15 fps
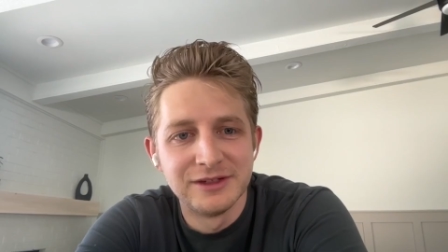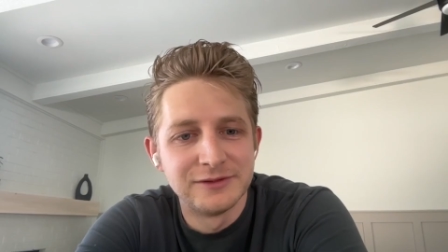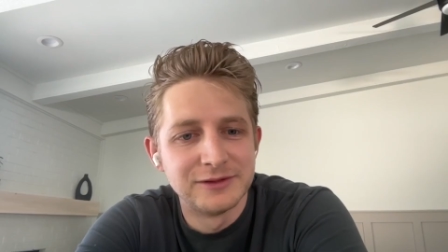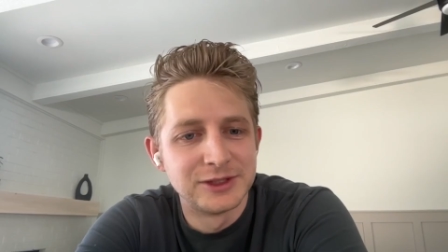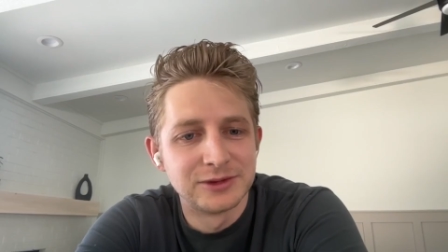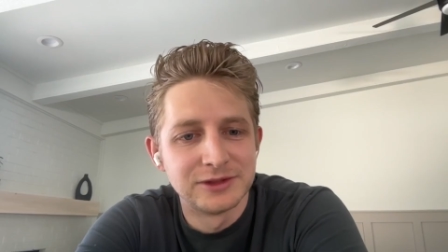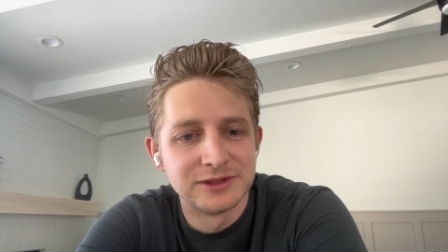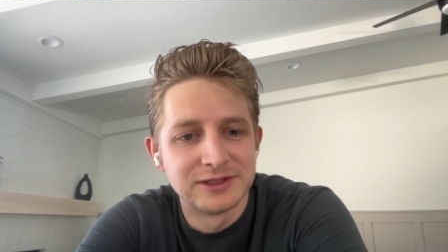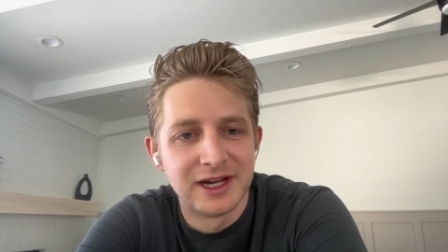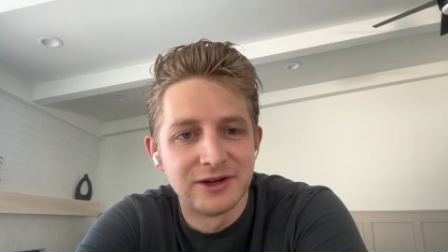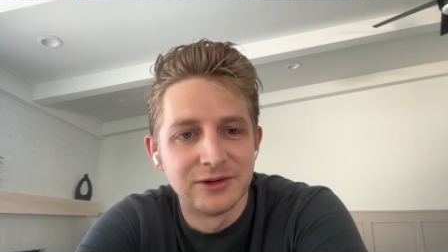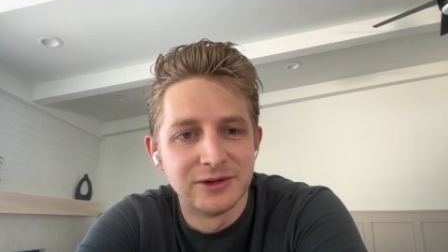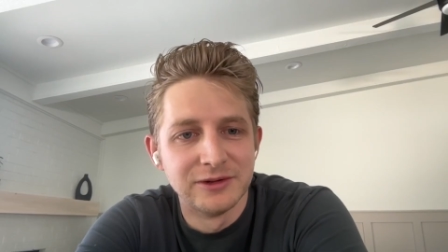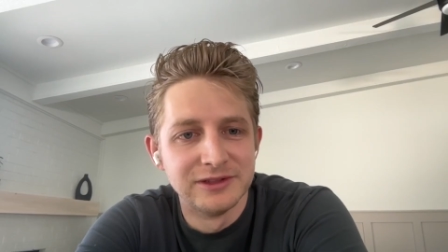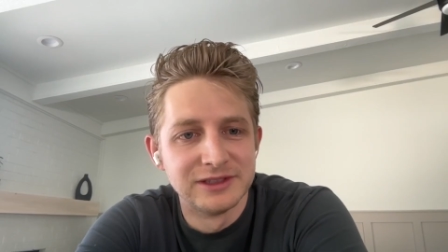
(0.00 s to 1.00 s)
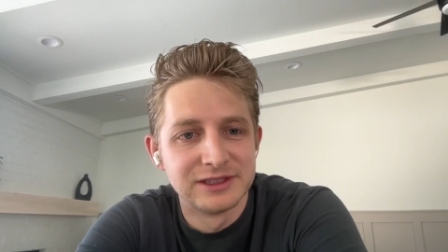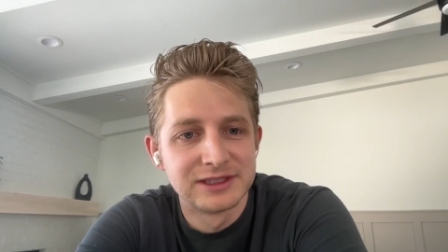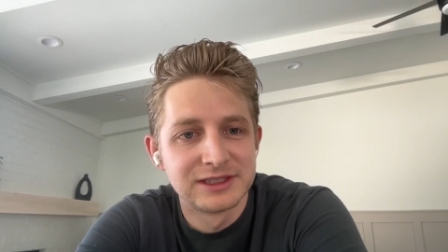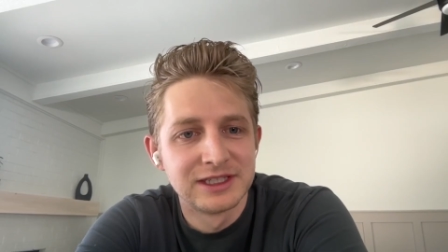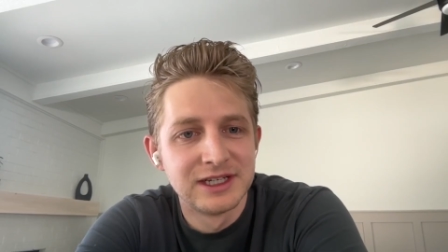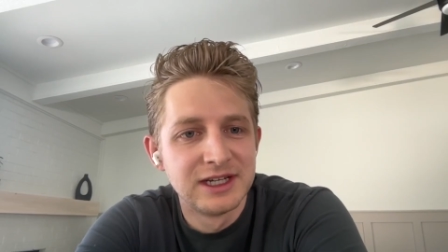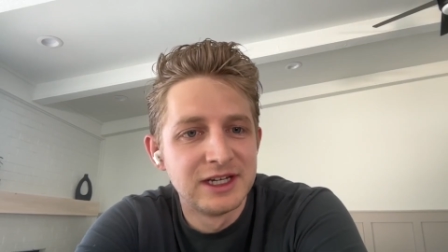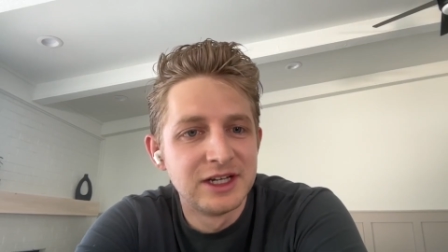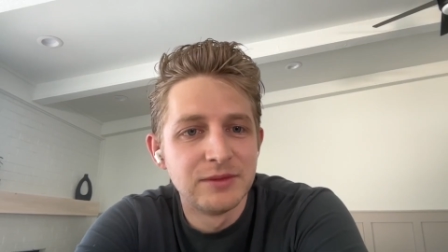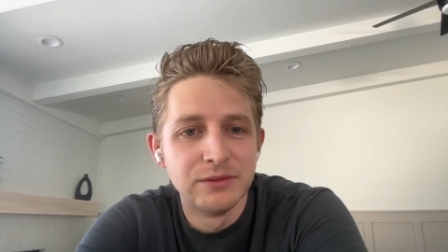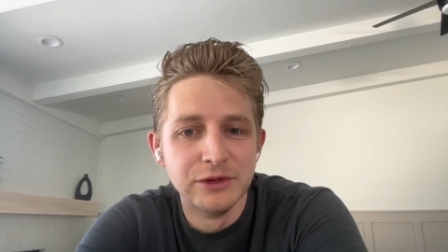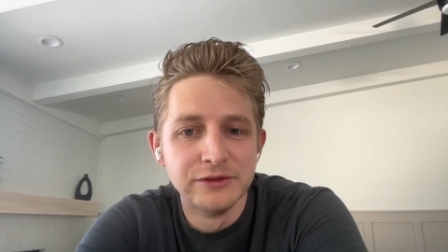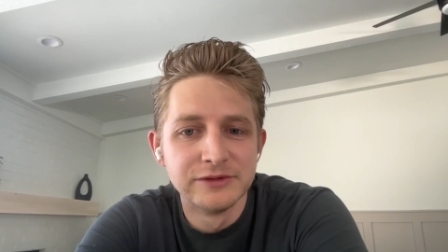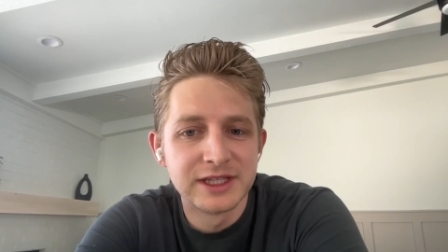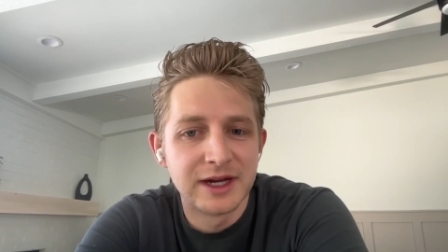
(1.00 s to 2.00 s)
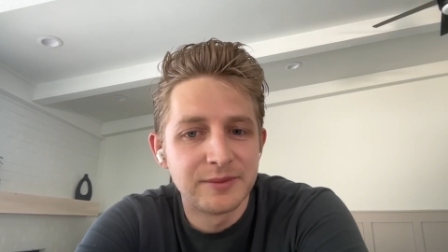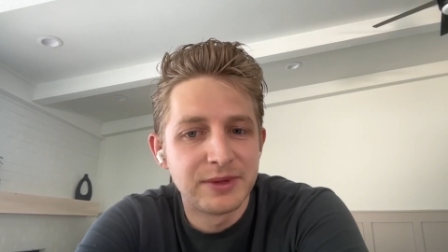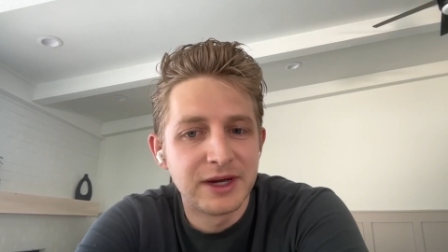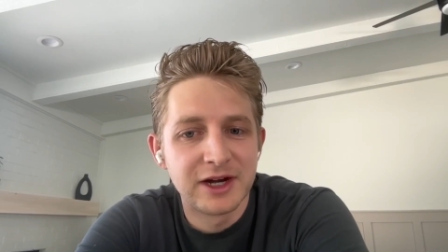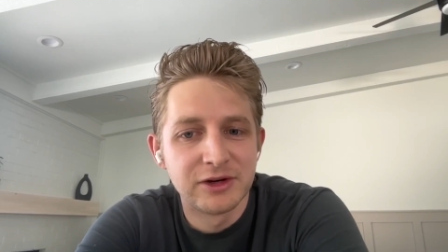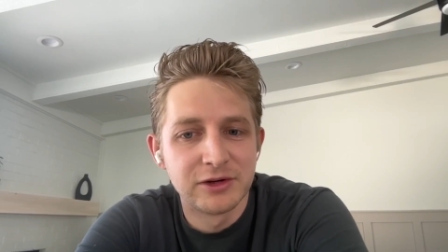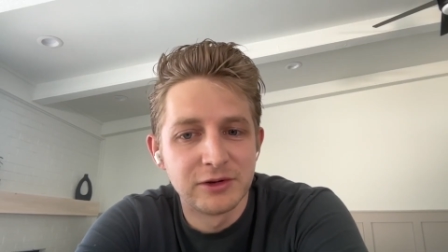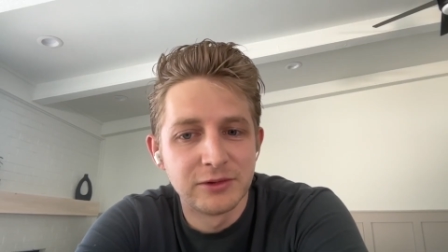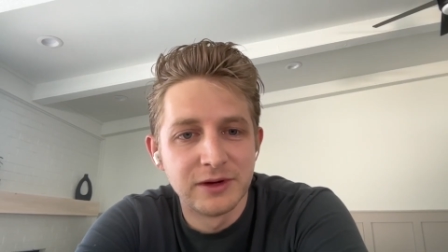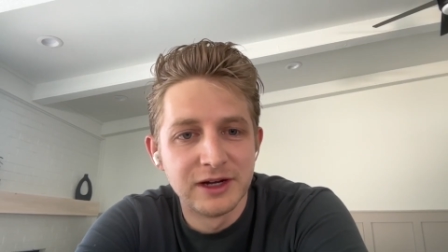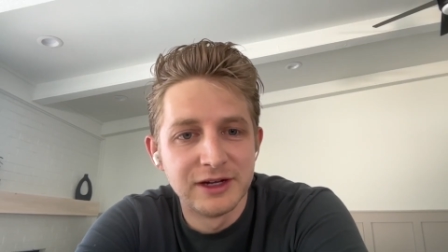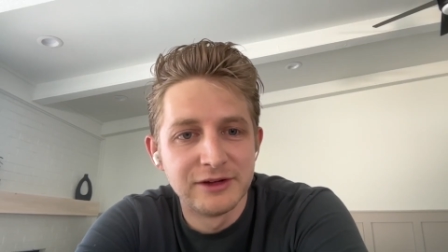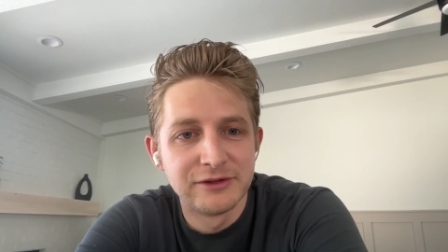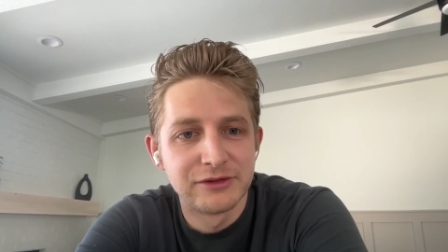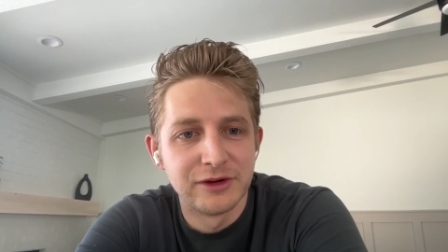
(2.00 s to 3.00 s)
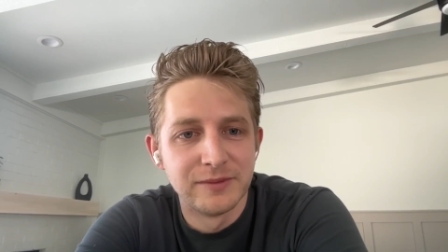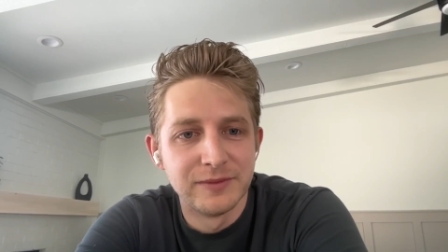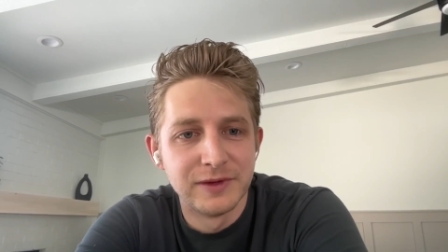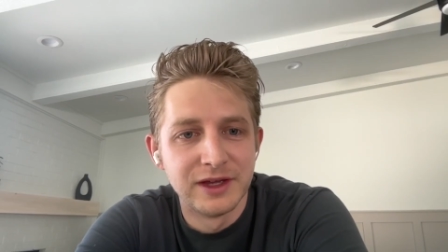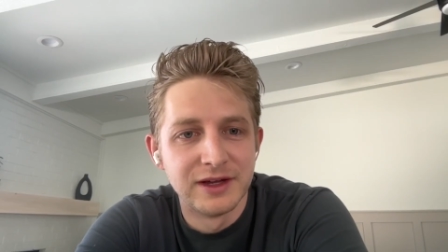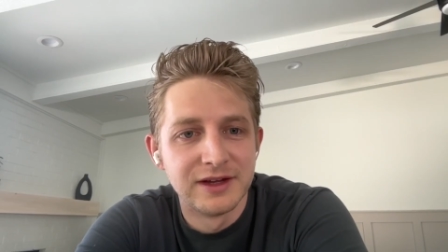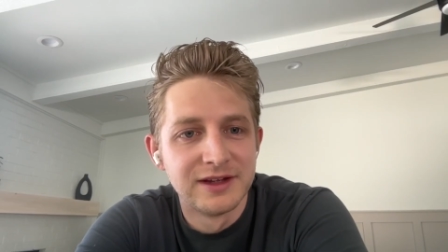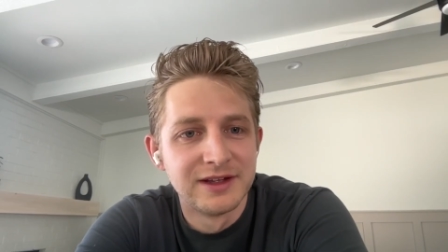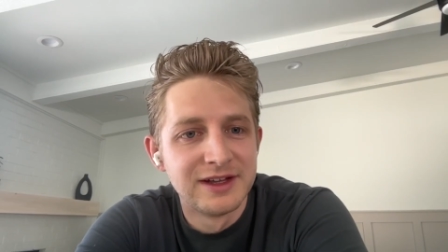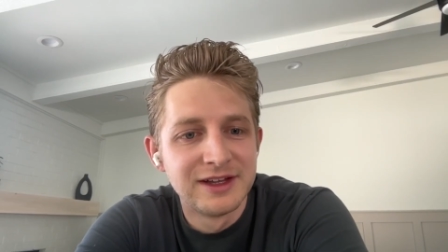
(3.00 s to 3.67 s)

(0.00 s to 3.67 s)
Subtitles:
individual TAO holders, moves that power away from the